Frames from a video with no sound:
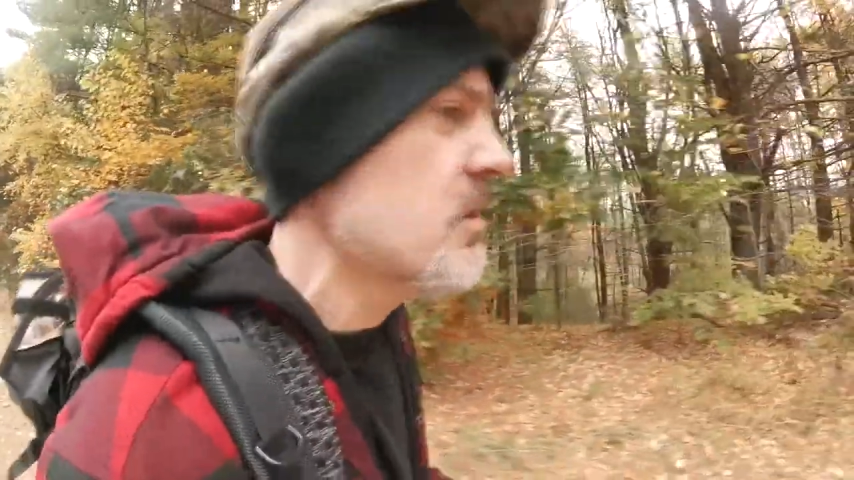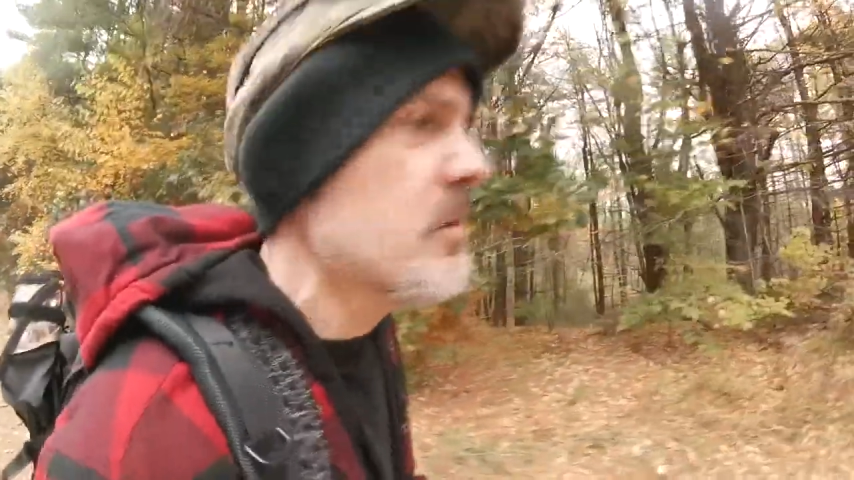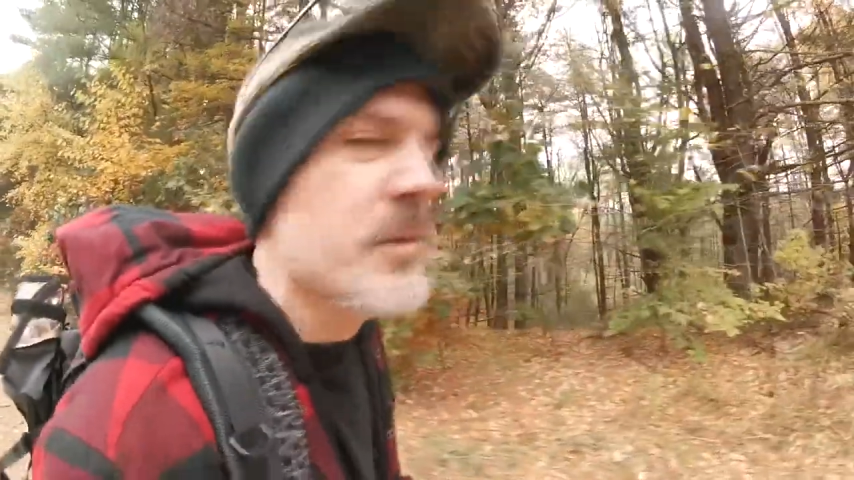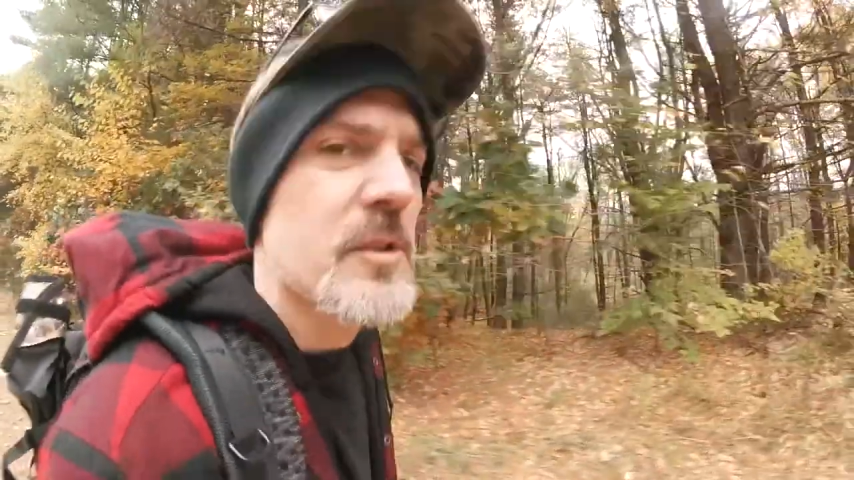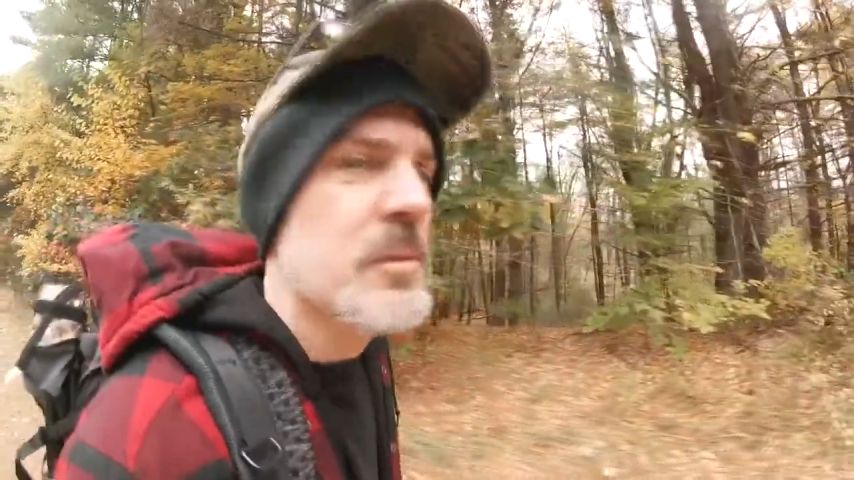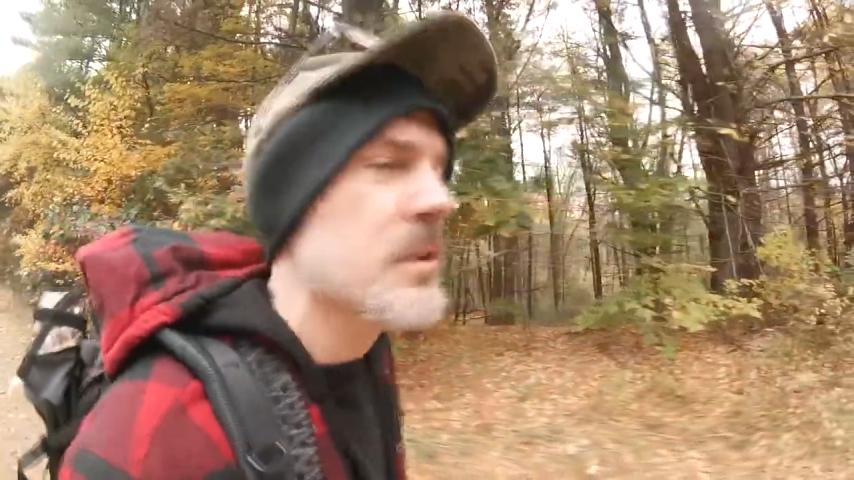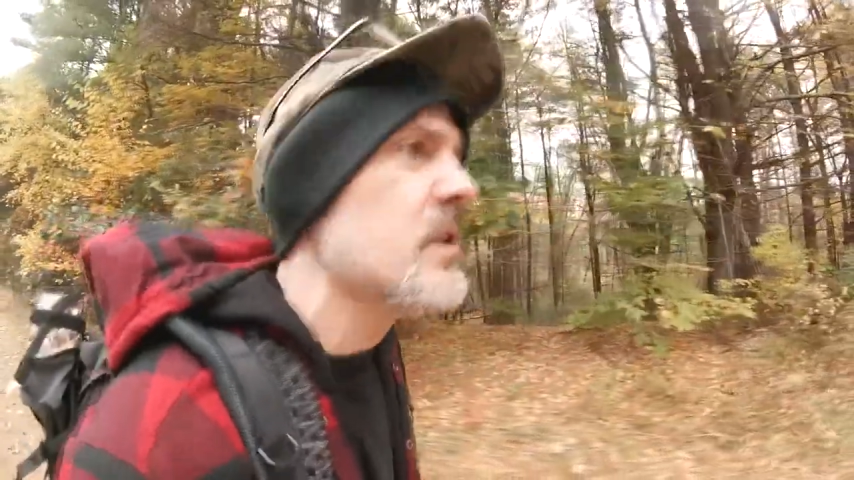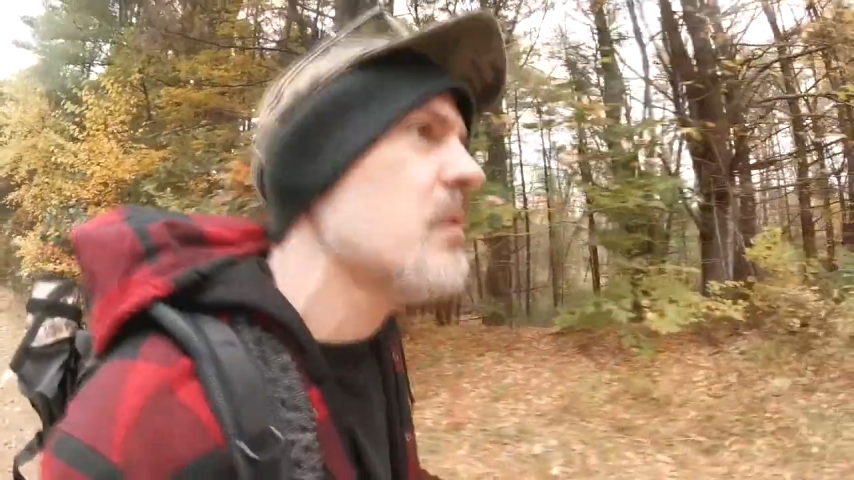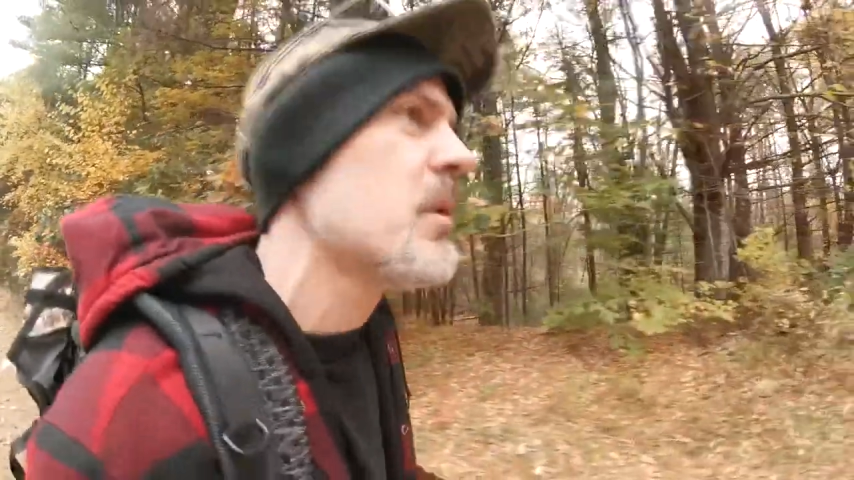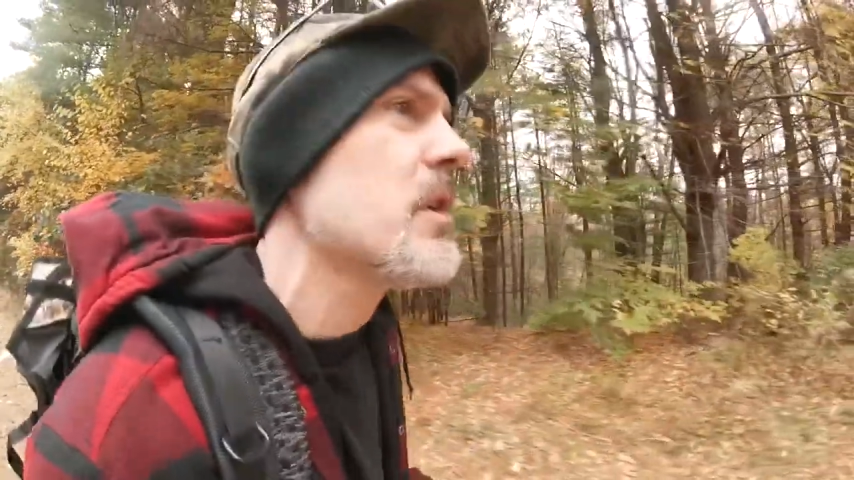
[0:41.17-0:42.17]
home, do some guitar
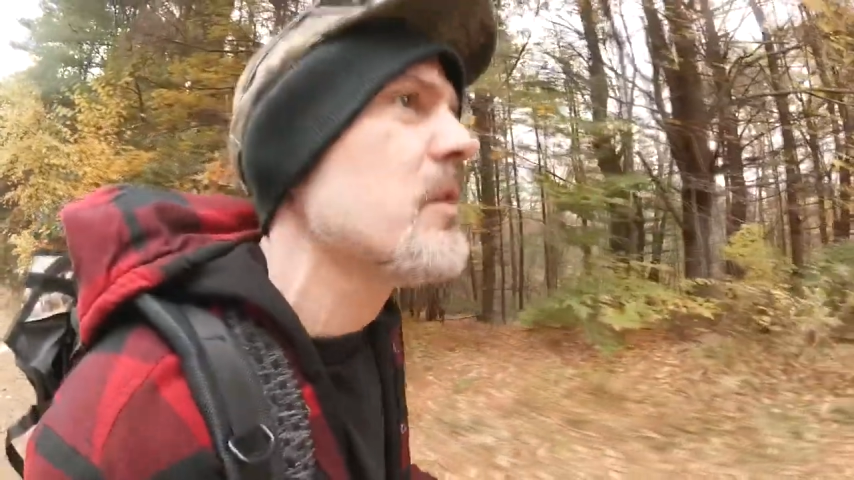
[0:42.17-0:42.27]
work.